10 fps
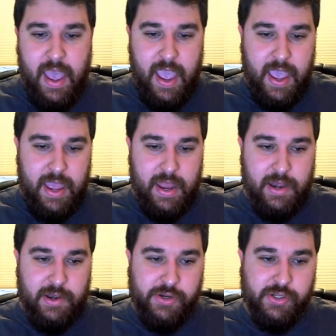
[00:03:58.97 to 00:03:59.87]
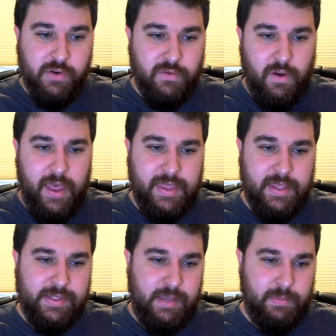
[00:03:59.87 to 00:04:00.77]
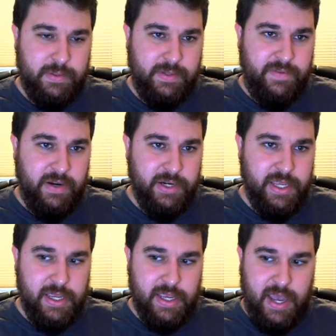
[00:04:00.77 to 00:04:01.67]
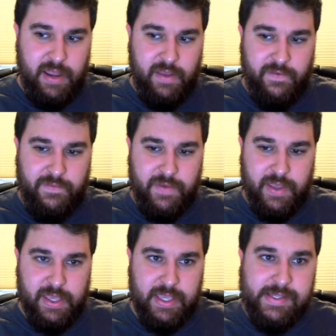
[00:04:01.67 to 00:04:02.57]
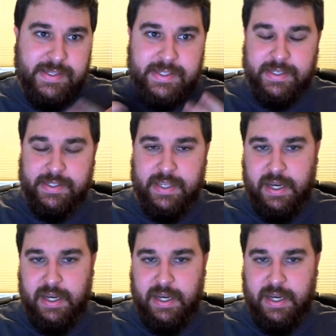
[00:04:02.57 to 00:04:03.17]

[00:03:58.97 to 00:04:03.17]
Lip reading: And just overall, I think this album is a very kind of consistent